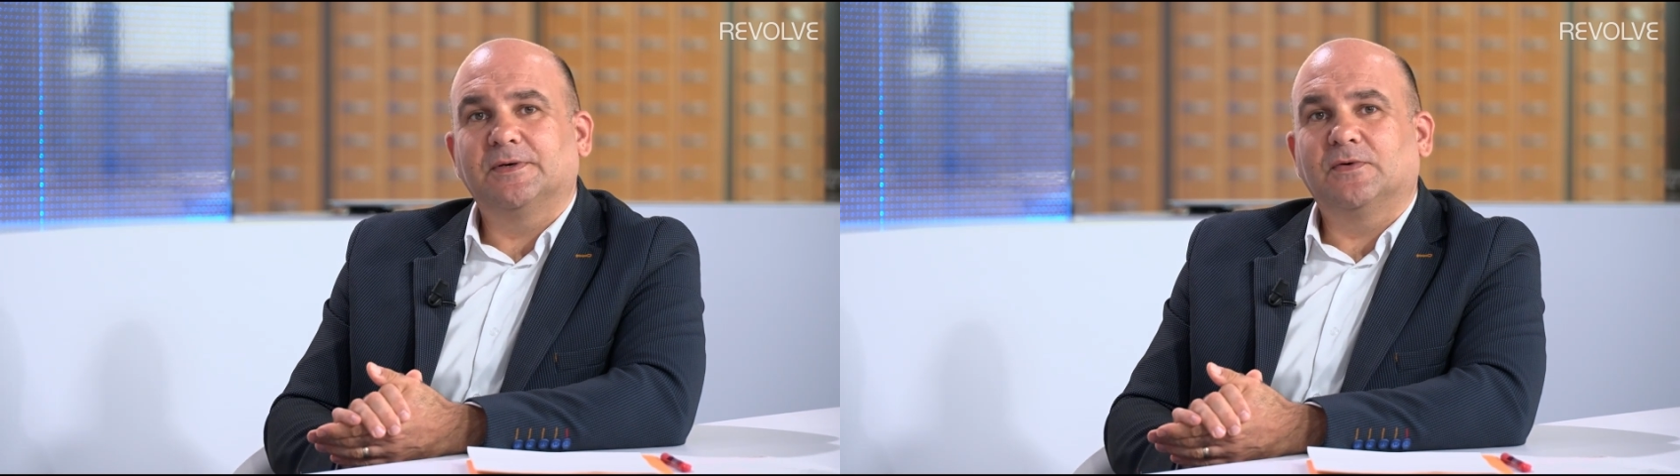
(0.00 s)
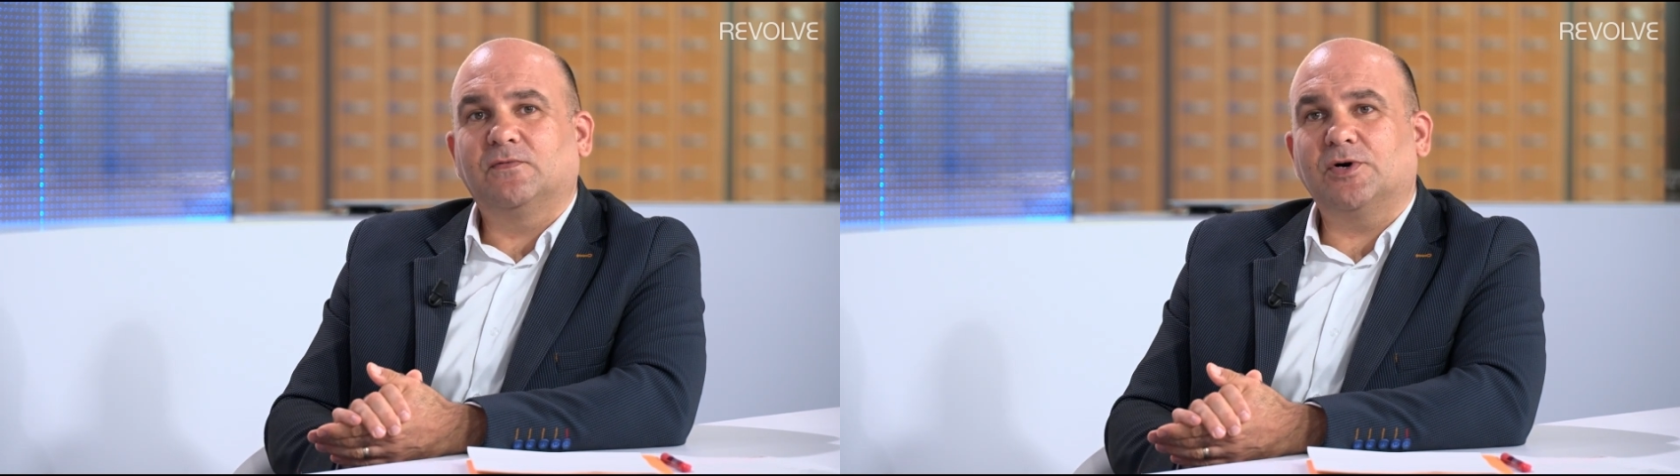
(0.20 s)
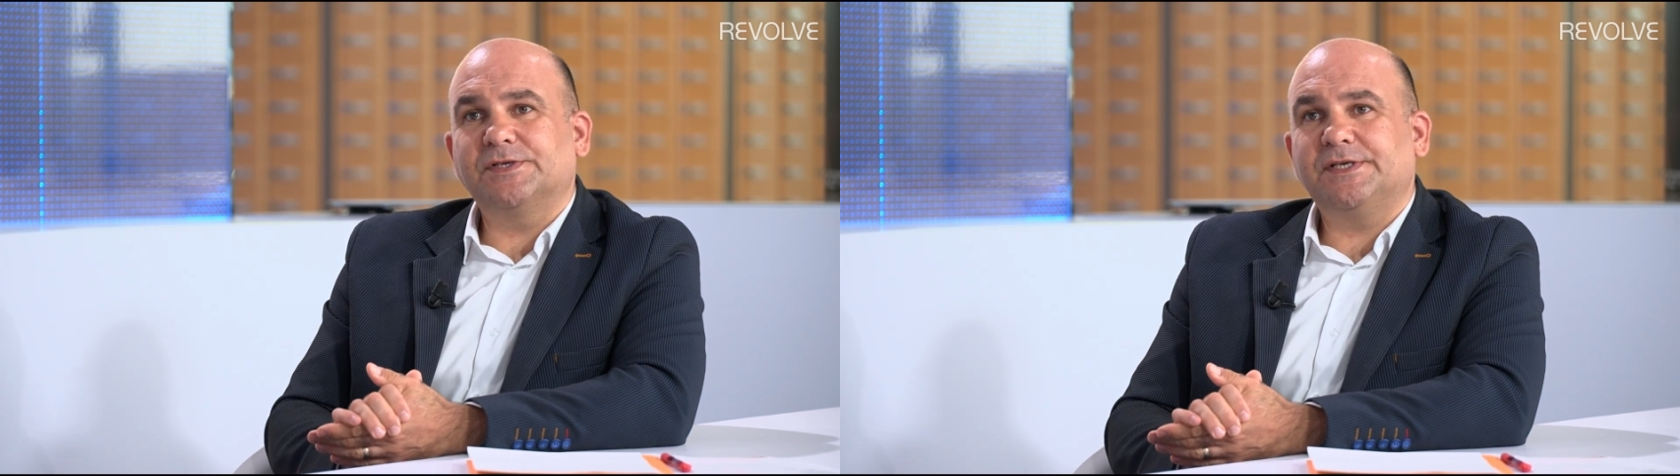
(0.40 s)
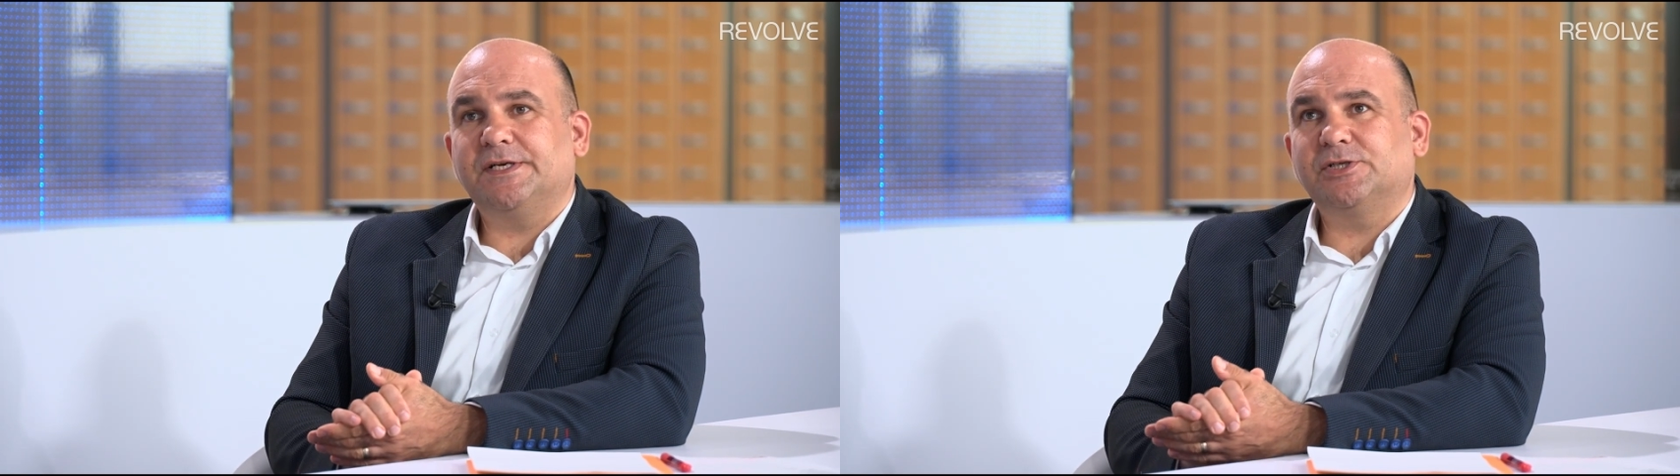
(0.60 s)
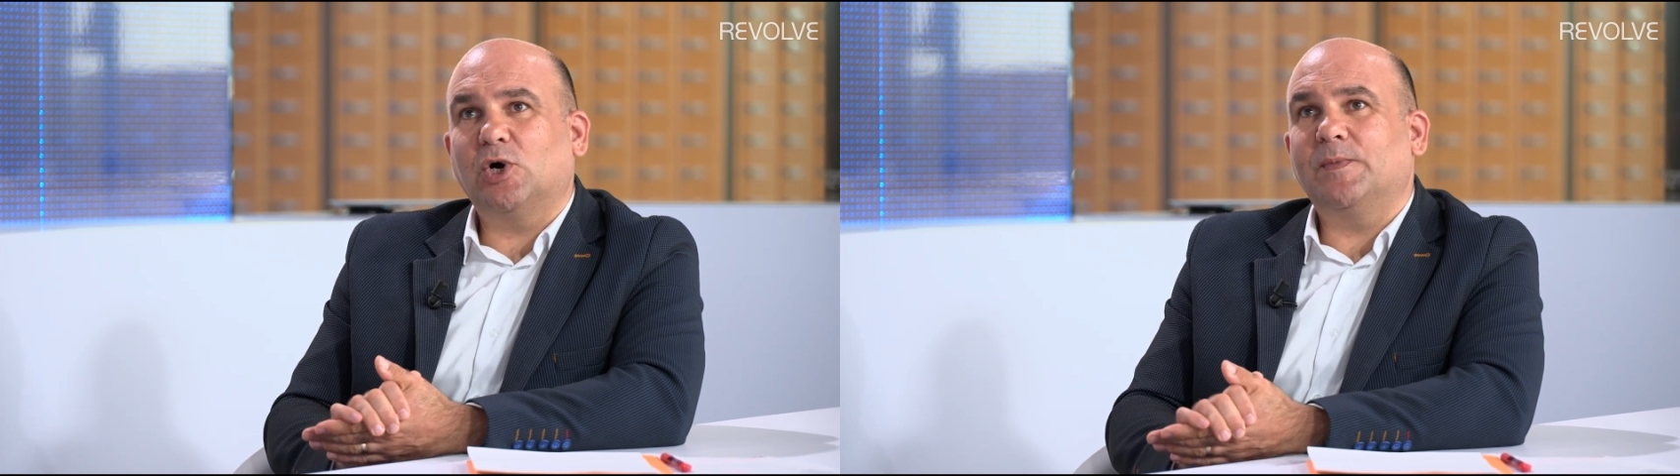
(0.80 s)
foresee
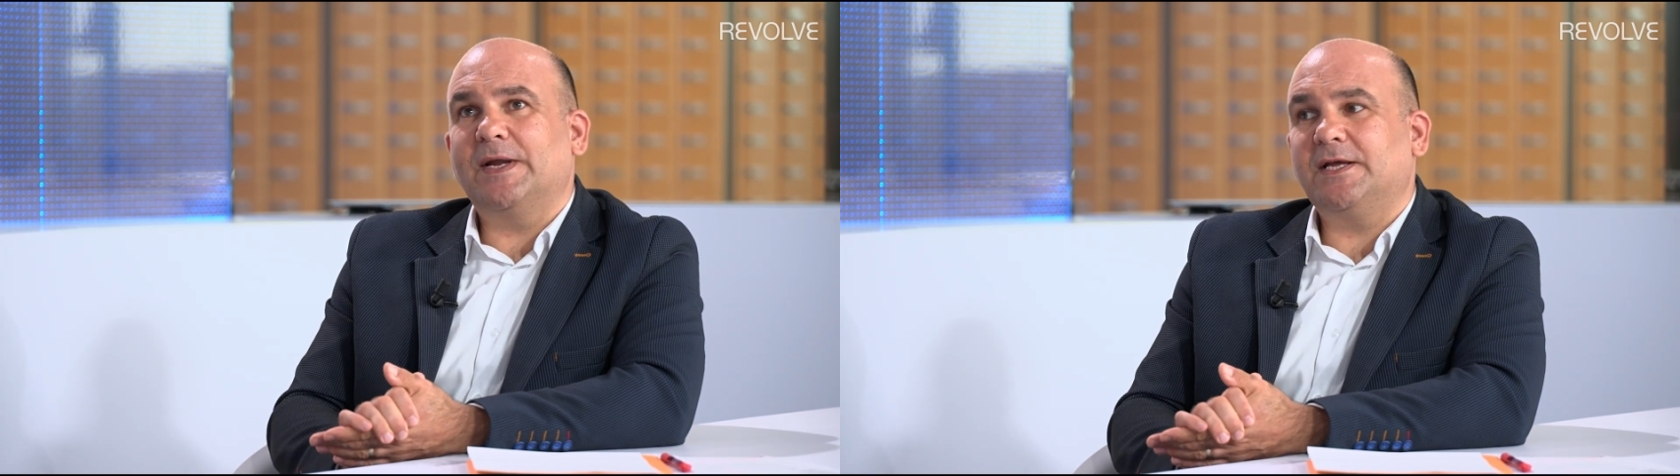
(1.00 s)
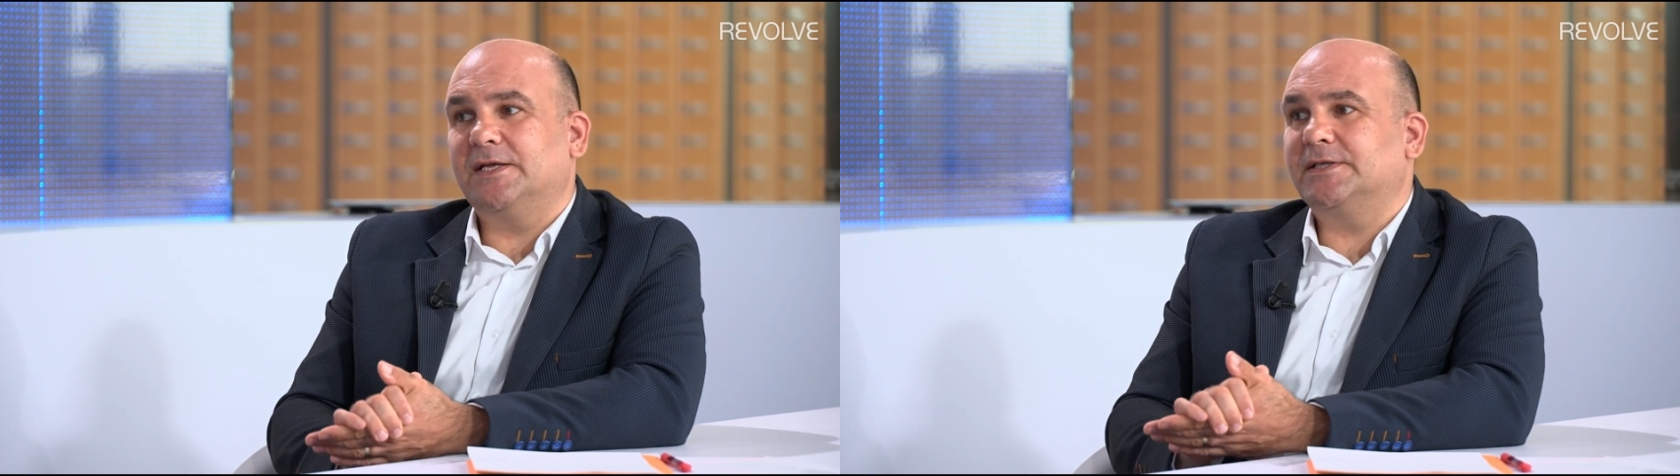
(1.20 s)
so many